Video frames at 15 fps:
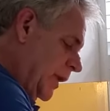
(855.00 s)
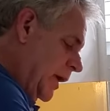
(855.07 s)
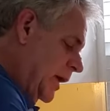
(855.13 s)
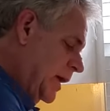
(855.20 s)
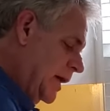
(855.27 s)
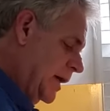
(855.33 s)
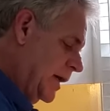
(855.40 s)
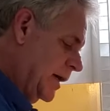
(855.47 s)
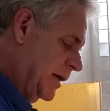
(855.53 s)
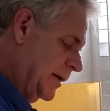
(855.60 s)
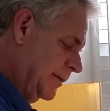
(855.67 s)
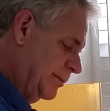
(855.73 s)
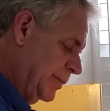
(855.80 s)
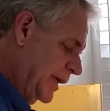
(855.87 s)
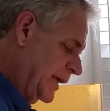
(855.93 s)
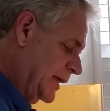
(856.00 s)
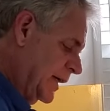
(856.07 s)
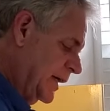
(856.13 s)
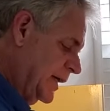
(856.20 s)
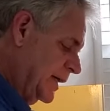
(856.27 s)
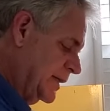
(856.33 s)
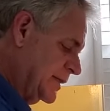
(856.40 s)

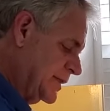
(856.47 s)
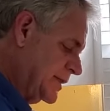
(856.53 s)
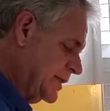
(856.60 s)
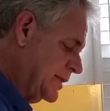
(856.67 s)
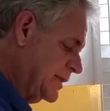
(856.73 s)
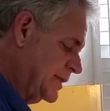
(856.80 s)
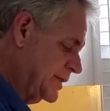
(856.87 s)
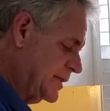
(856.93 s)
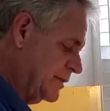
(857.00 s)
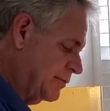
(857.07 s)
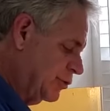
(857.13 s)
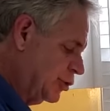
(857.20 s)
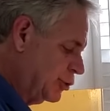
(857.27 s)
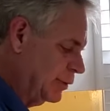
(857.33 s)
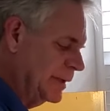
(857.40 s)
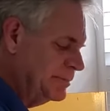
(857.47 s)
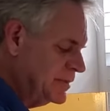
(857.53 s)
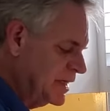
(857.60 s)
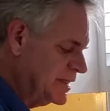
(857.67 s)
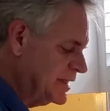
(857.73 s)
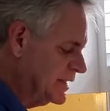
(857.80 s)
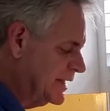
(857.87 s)
Because shrimp
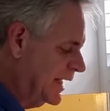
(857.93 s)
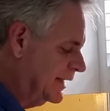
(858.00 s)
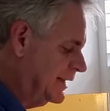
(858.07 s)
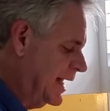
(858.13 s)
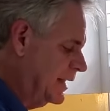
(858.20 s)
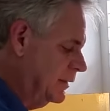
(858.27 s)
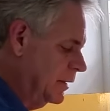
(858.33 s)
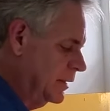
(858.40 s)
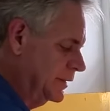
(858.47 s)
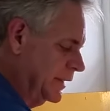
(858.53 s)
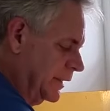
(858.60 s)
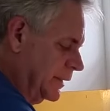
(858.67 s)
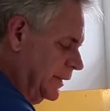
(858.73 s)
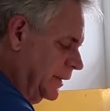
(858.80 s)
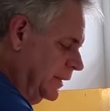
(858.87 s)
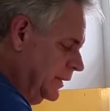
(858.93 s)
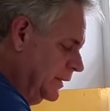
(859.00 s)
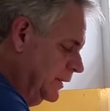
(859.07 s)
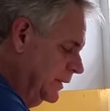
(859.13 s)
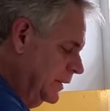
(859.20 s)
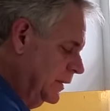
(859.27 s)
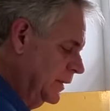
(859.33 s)
doesn't take that long to cook.
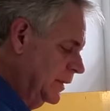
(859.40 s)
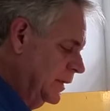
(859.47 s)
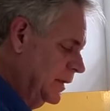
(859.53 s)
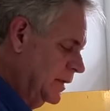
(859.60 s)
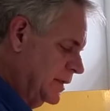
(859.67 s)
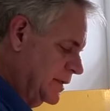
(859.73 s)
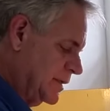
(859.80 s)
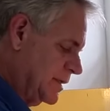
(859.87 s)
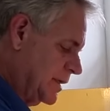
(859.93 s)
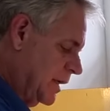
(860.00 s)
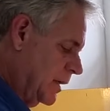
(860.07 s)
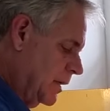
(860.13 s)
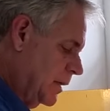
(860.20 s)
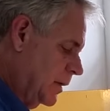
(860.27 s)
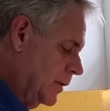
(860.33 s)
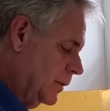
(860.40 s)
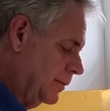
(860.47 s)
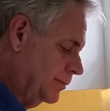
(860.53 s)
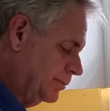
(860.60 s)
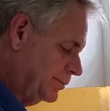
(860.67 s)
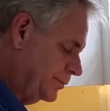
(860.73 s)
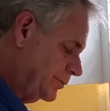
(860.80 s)

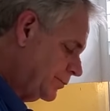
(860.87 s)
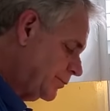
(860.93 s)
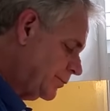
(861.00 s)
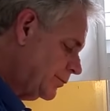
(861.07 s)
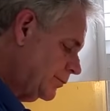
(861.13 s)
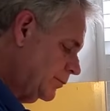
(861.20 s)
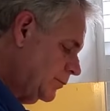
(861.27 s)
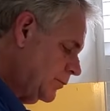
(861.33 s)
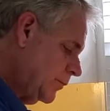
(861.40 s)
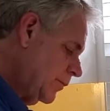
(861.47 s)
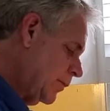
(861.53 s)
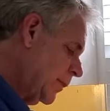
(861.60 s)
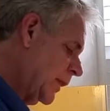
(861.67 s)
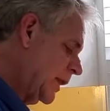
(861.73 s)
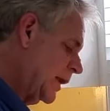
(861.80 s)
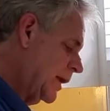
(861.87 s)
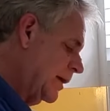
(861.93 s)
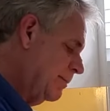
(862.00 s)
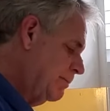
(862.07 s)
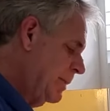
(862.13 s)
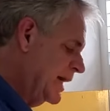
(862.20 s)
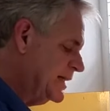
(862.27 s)
So,
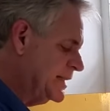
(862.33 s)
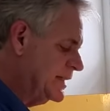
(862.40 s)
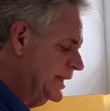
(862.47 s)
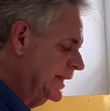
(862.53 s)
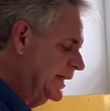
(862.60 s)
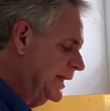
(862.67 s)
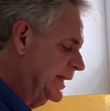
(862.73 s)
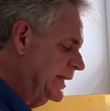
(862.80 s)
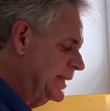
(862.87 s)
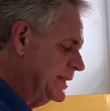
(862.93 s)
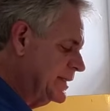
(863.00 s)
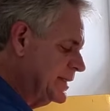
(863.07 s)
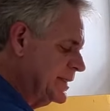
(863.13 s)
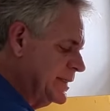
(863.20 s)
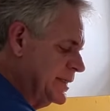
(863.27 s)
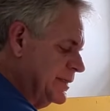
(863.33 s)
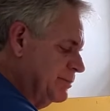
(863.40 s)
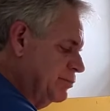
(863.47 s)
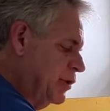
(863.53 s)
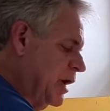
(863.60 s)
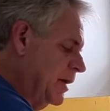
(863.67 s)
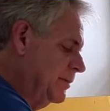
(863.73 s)
best thing is
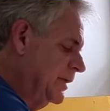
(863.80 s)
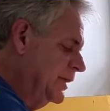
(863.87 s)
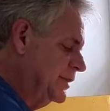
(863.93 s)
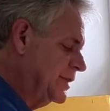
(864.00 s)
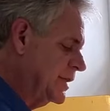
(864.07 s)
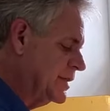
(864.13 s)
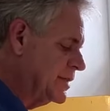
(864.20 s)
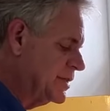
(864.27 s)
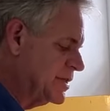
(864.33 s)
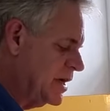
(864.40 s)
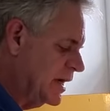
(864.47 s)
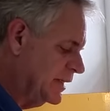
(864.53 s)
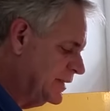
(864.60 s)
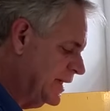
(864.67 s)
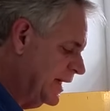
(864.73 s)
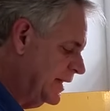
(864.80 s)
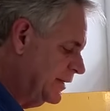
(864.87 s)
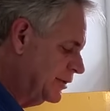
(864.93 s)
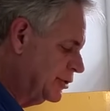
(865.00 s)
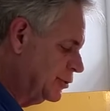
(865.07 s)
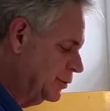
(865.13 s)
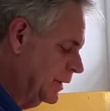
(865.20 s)
probably just saute
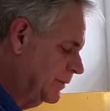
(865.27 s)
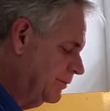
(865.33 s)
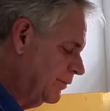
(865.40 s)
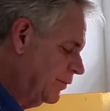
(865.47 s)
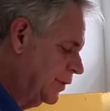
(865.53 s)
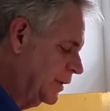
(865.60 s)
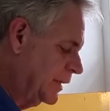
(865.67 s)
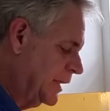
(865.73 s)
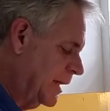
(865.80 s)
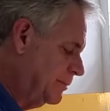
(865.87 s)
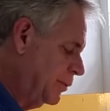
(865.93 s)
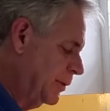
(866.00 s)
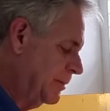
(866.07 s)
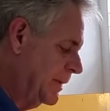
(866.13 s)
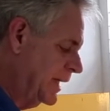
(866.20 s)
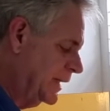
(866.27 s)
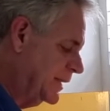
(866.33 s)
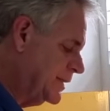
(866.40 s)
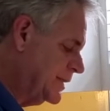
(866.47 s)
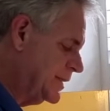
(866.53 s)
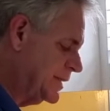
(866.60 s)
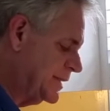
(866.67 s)
the shrimp for a couple
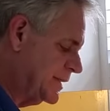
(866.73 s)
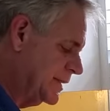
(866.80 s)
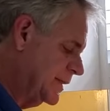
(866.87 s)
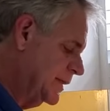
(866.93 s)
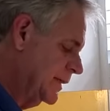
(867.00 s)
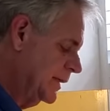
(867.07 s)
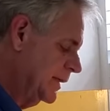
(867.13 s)
minutes.